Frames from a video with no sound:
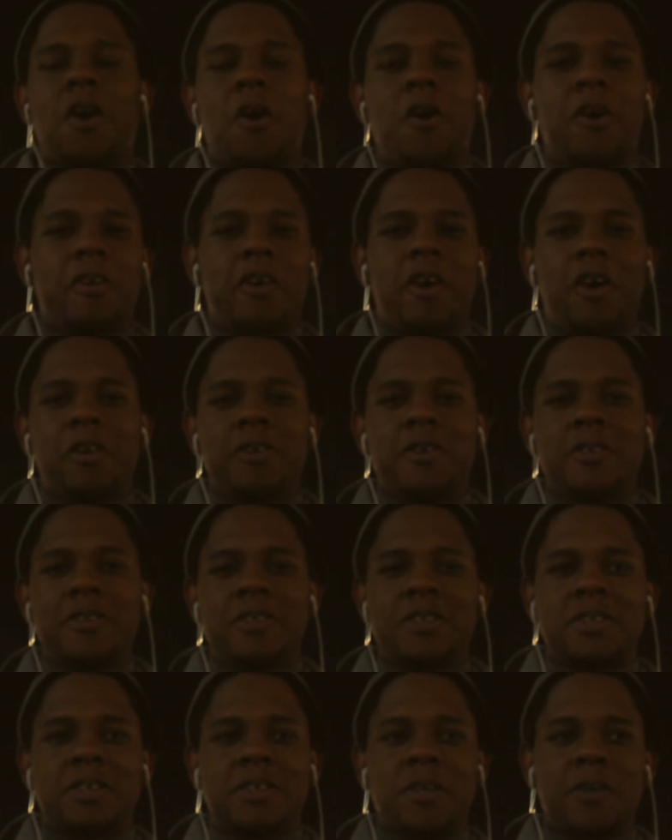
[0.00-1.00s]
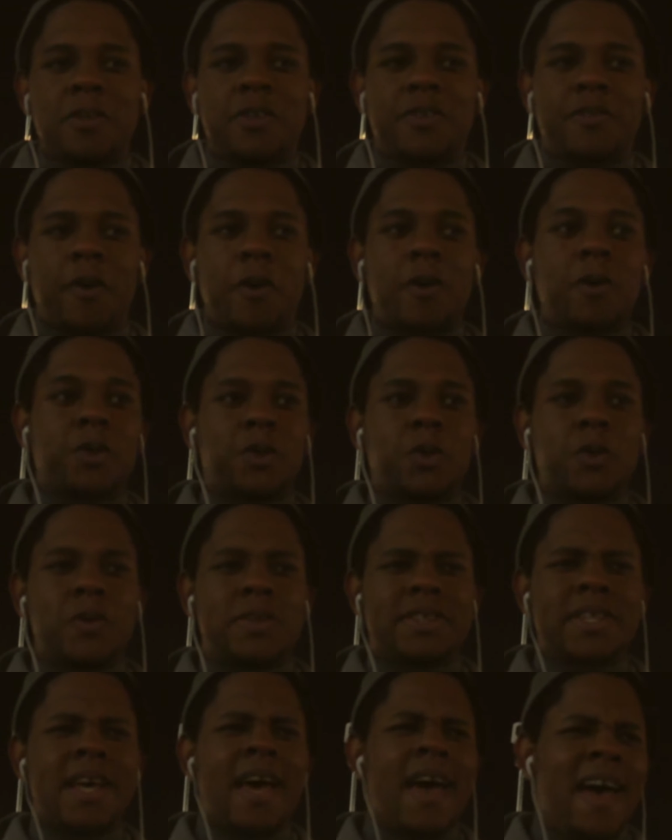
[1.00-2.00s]
all those photo
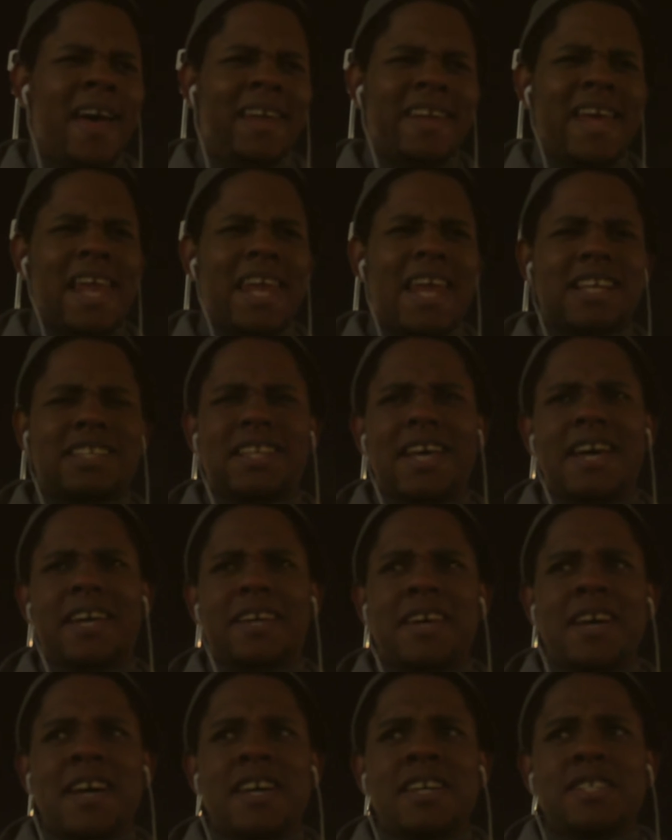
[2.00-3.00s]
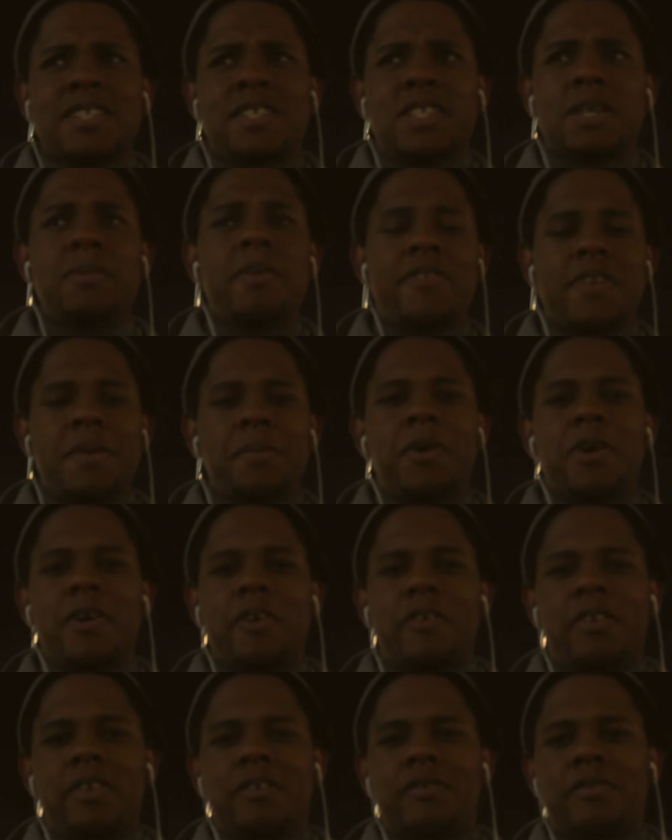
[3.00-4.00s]
shoots that last, like, some of them are